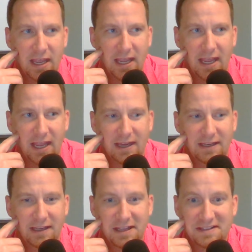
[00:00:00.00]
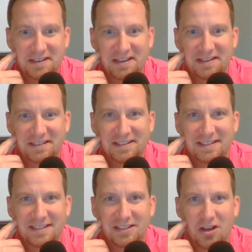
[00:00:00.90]
And that's it.
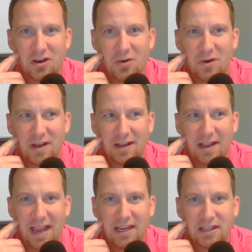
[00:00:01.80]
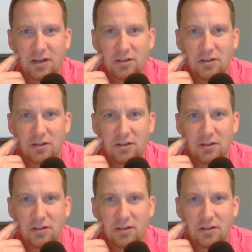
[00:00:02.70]
So hang in there.